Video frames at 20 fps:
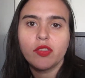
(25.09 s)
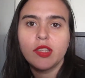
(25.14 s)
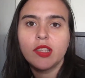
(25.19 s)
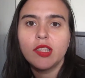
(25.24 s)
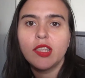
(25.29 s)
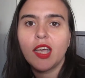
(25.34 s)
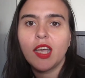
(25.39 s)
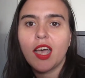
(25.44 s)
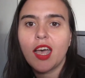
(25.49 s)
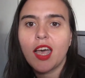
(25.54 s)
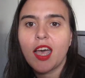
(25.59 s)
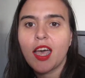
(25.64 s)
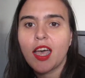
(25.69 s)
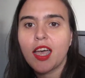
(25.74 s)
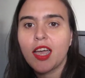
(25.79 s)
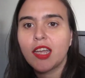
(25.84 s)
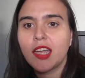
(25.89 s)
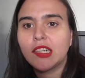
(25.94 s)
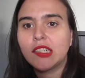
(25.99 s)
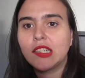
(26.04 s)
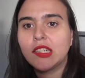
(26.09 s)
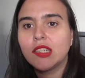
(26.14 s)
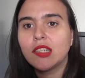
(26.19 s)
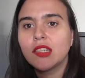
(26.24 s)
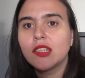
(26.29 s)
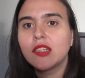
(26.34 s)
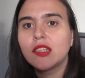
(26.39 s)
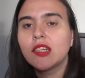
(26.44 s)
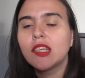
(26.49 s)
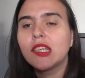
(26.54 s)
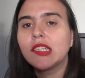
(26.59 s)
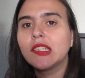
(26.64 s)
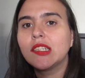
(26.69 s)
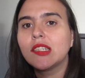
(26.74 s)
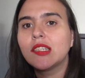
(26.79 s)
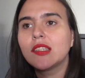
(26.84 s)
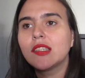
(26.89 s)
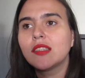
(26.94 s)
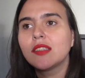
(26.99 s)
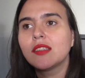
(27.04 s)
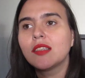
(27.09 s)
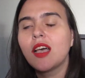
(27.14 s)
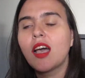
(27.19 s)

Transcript: that it is